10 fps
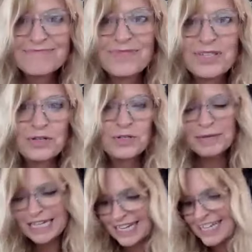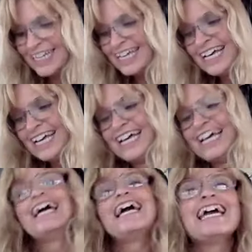social media.
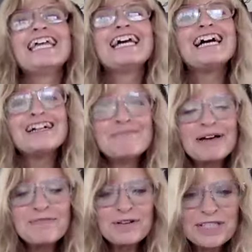Mm-hmm. And I, my first